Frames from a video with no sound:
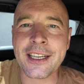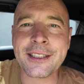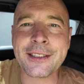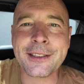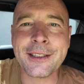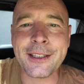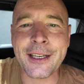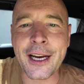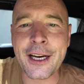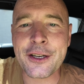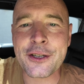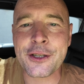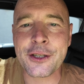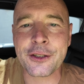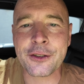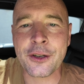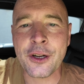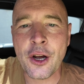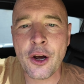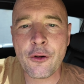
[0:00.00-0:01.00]

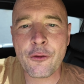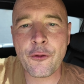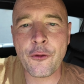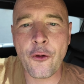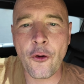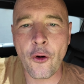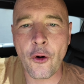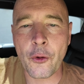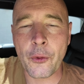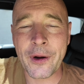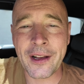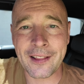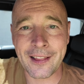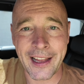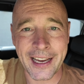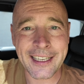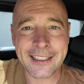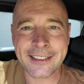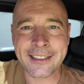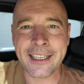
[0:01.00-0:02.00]
destination for
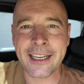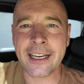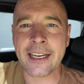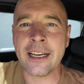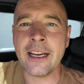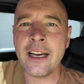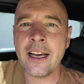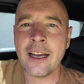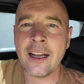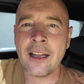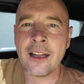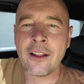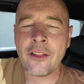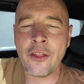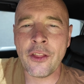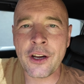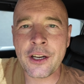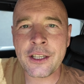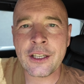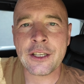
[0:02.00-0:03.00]
relaxing,
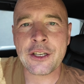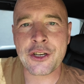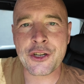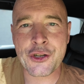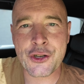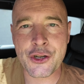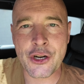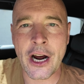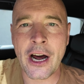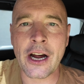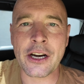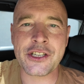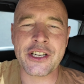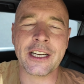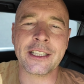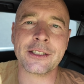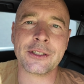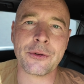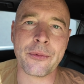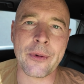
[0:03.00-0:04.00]
the
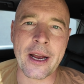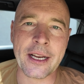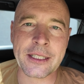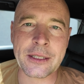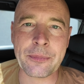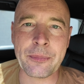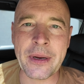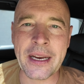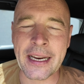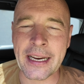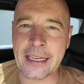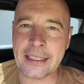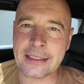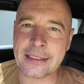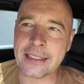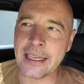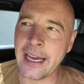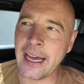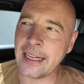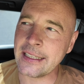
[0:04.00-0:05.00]
charging stress
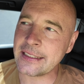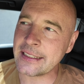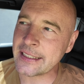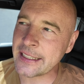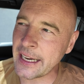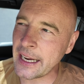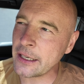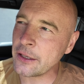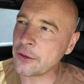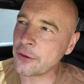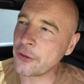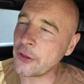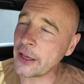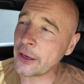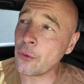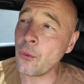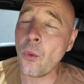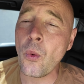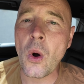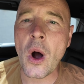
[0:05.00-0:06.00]
begins. And again you
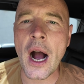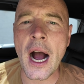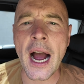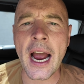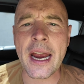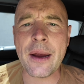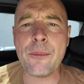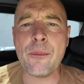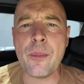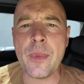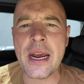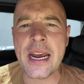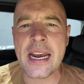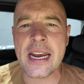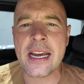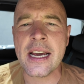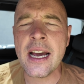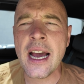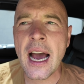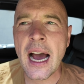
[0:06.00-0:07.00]
think, why
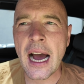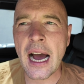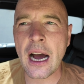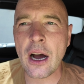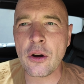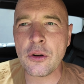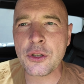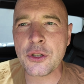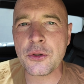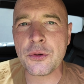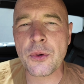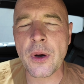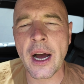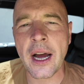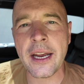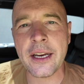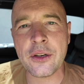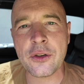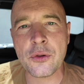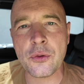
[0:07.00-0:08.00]
me? How do
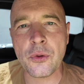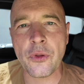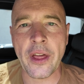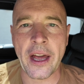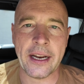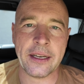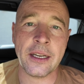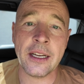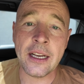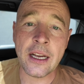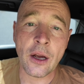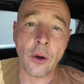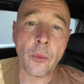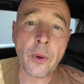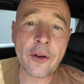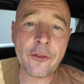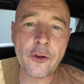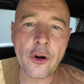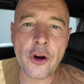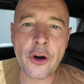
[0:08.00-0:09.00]
I do that?
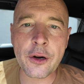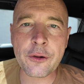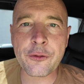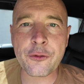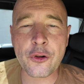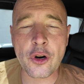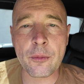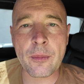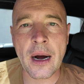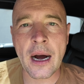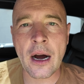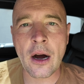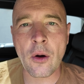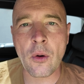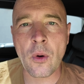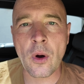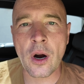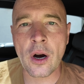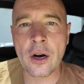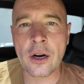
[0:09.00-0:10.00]
We've learned from
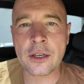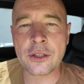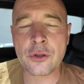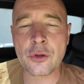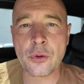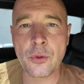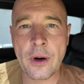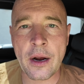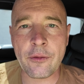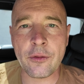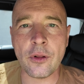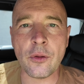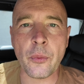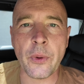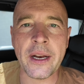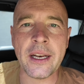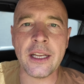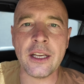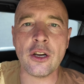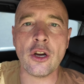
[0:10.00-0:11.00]
our travel
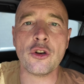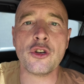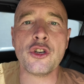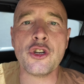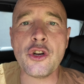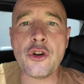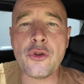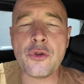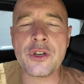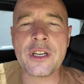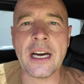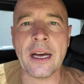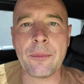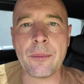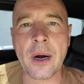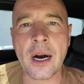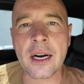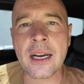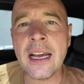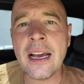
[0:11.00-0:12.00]
video to
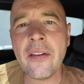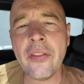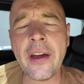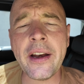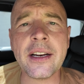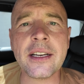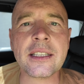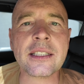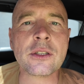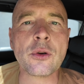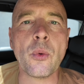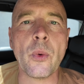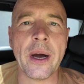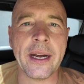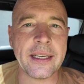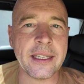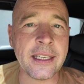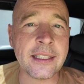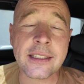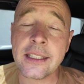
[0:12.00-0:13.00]
Denmark that it is
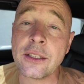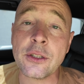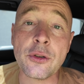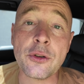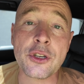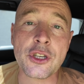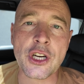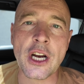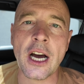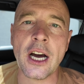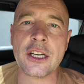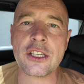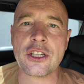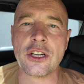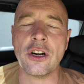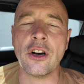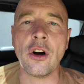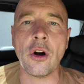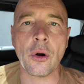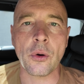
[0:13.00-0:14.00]
quite easy to charge
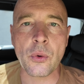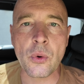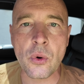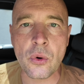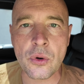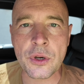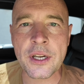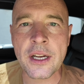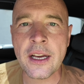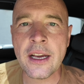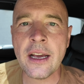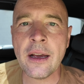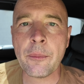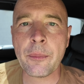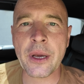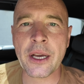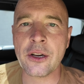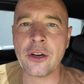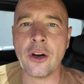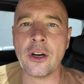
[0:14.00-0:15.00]
en route,
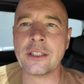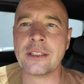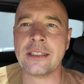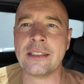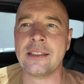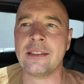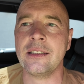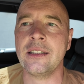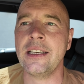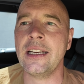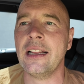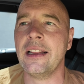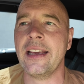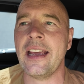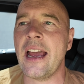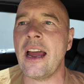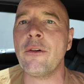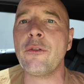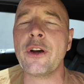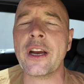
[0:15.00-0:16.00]
because nearly
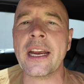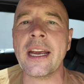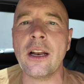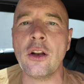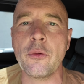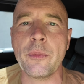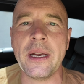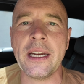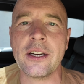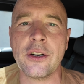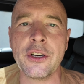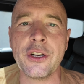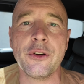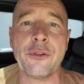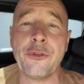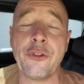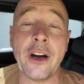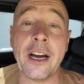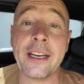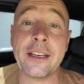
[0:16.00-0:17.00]
every kilometer you
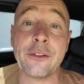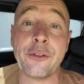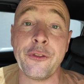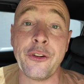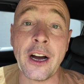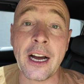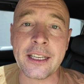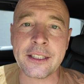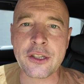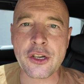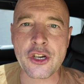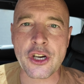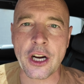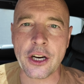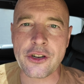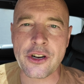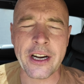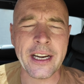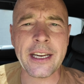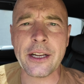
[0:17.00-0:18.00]
find a fast
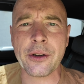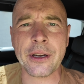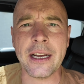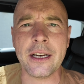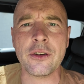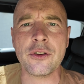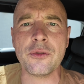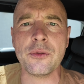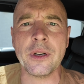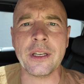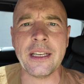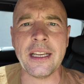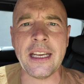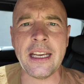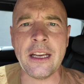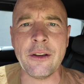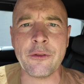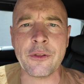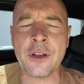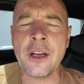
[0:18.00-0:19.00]
charger, and you can do it
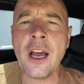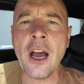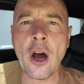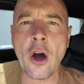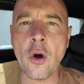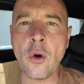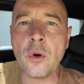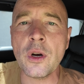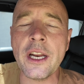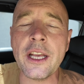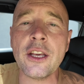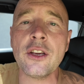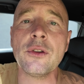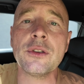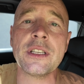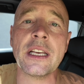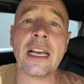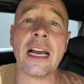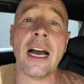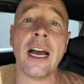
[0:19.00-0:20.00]
even only
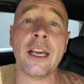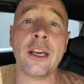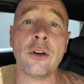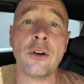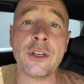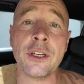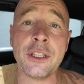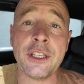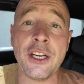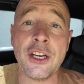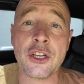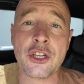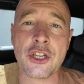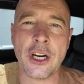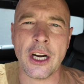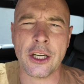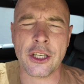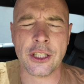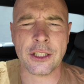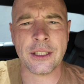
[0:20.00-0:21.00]
using Ionity
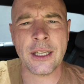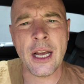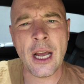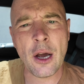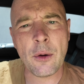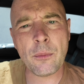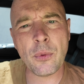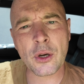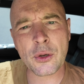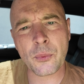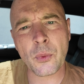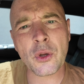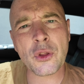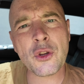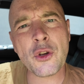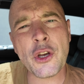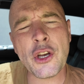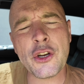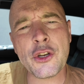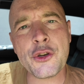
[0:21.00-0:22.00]
chargers. But what
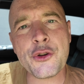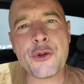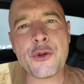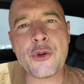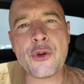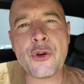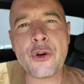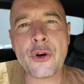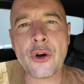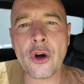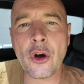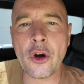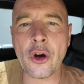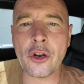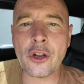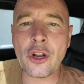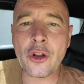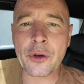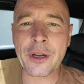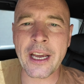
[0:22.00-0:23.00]
do you do
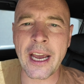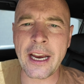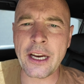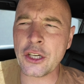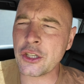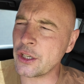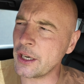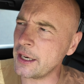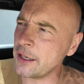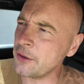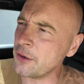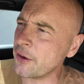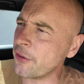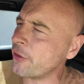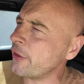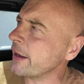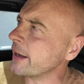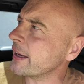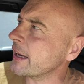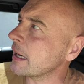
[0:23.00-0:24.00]
on location? And you're
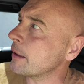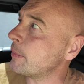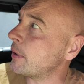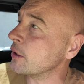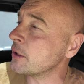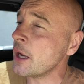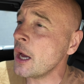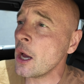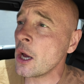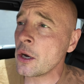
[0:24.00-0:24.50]
thinking about,